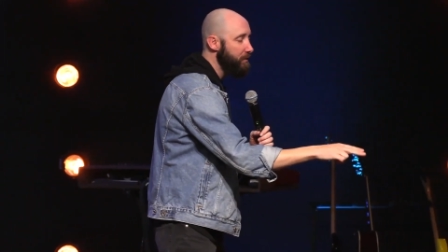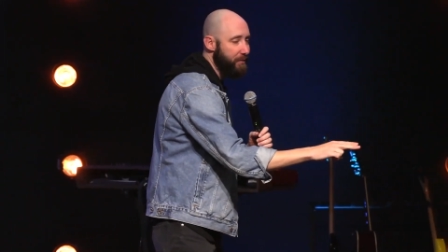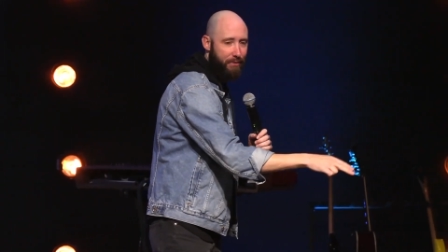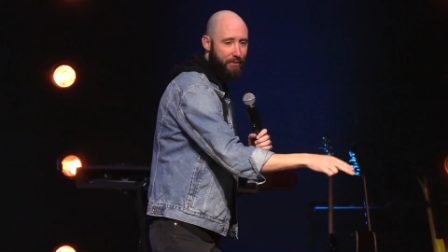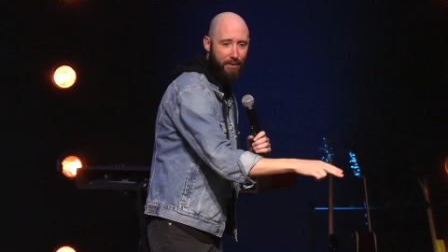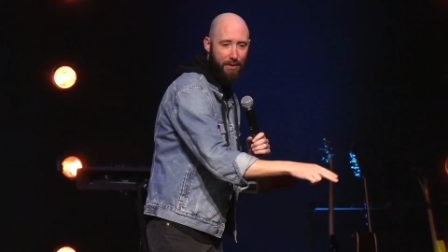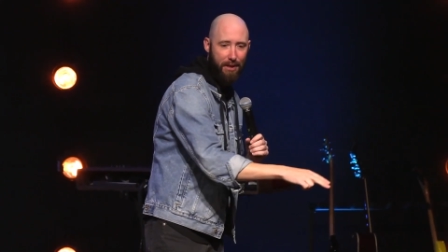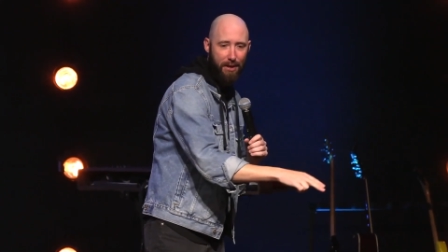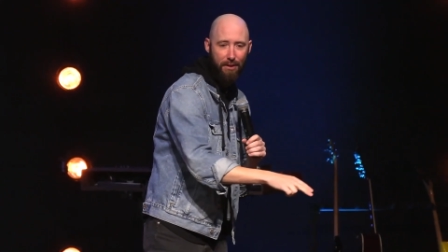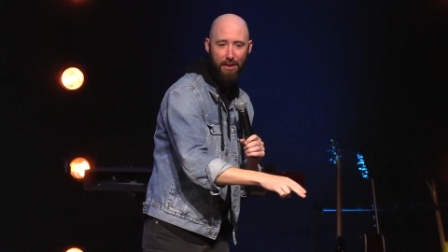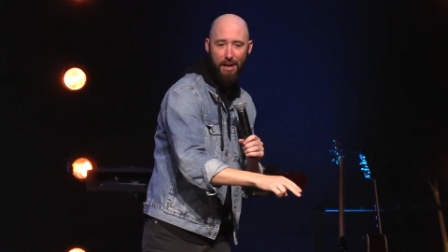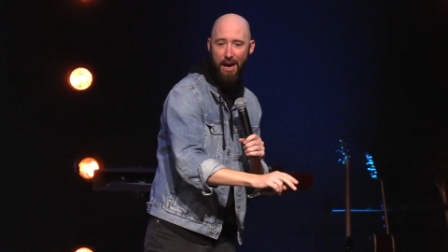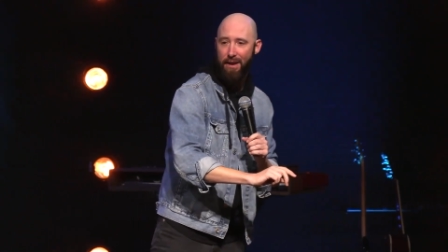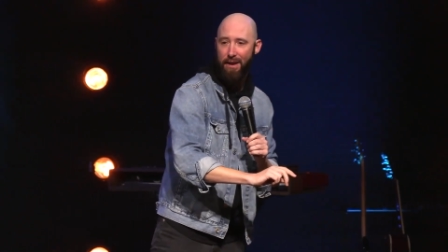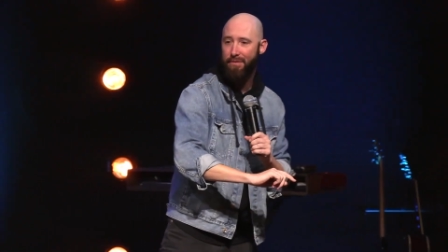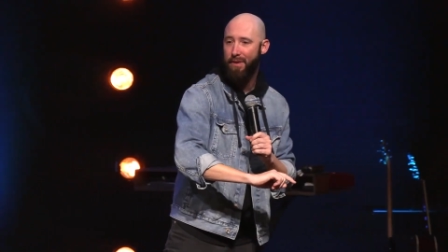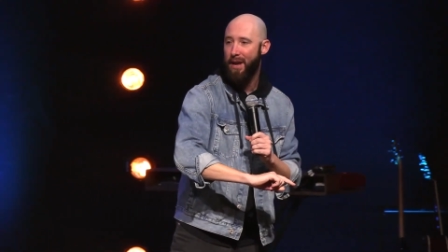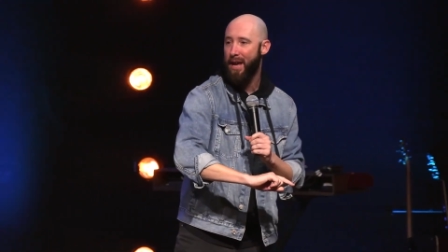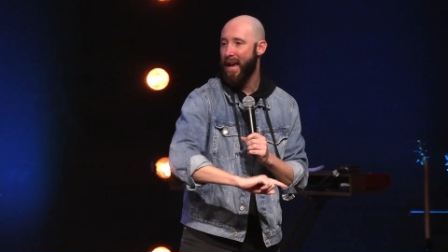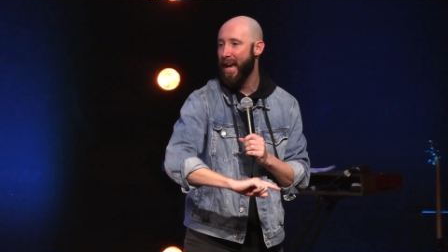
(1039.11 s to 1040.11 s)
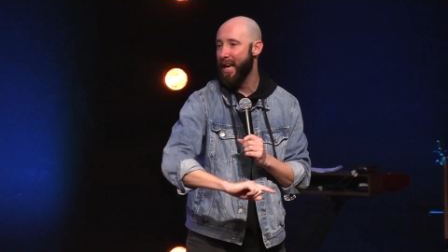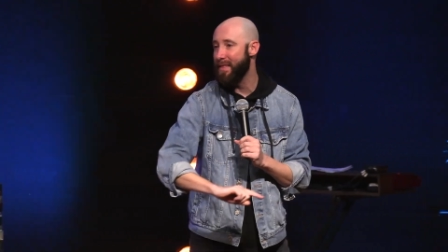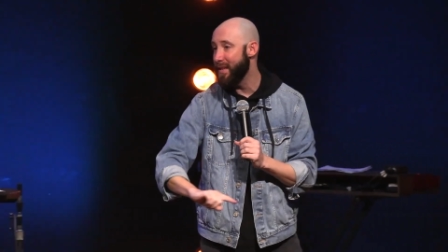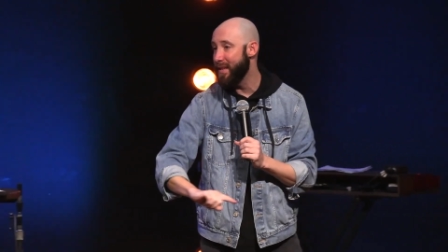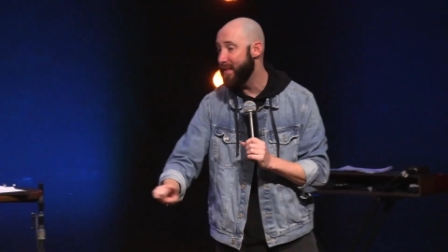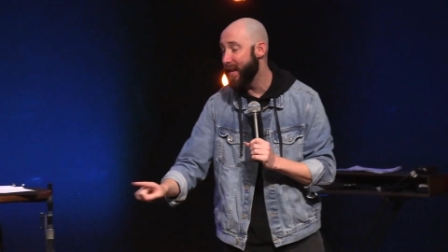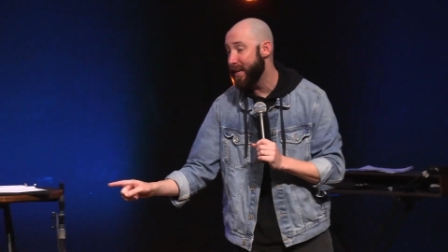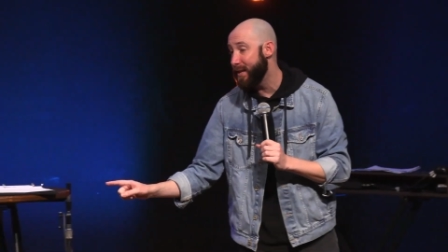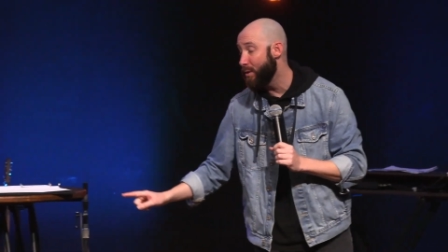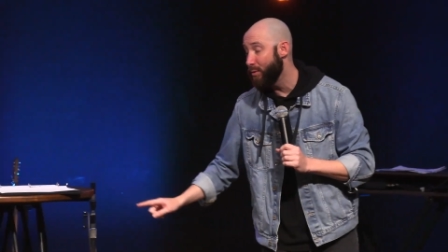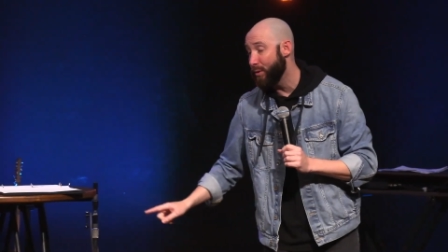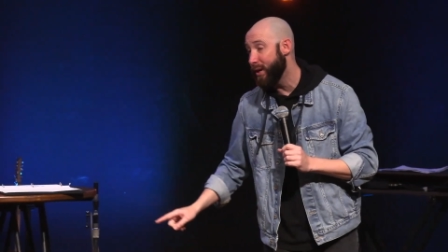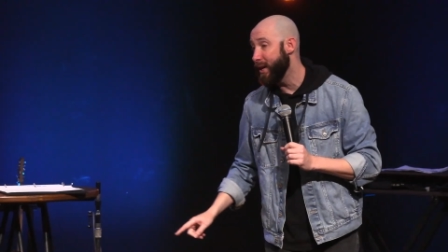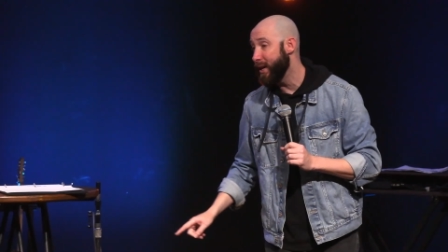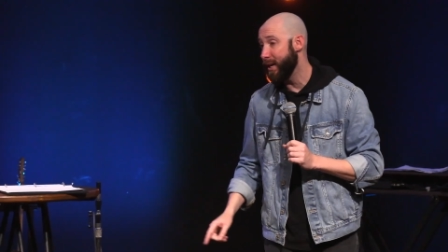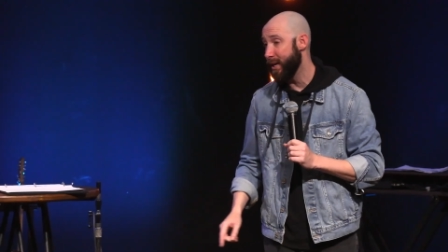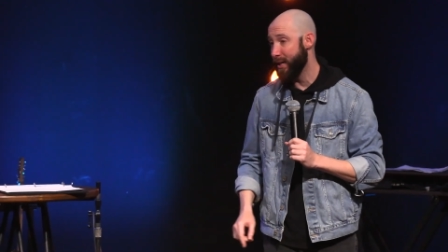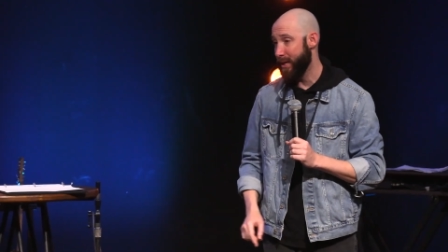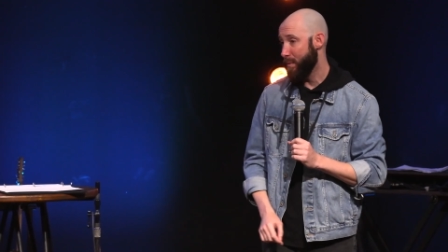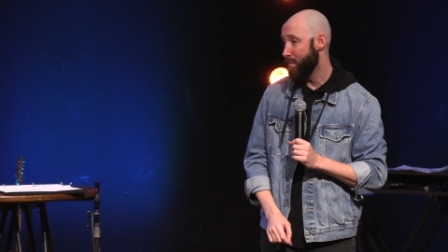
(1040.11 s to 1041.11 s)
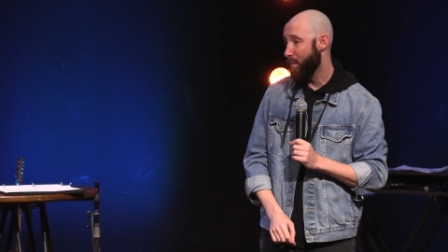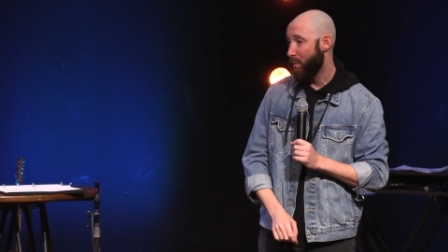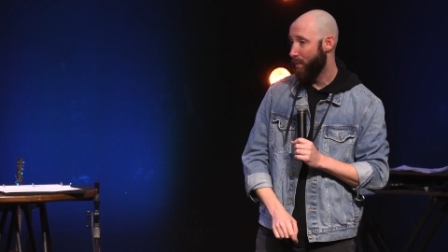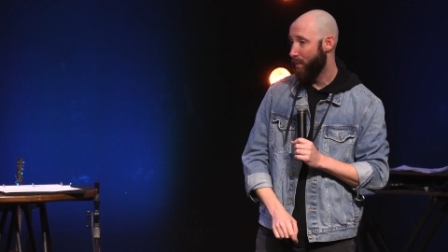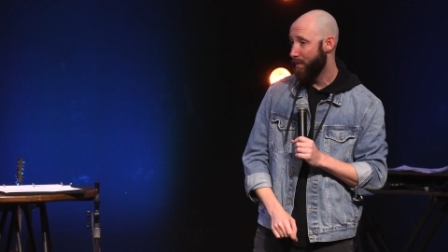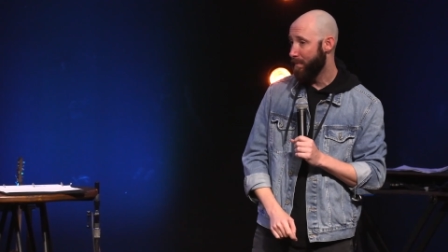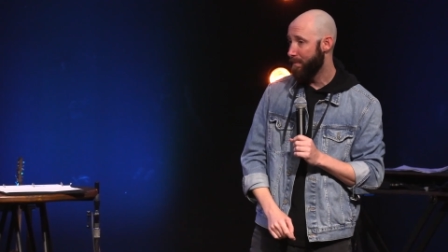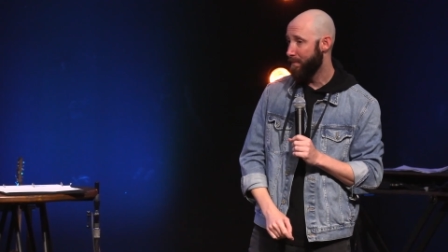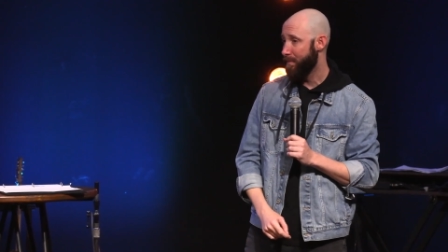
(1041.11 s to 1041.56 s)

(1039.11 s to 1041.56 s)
for their life, and then they don't get any more.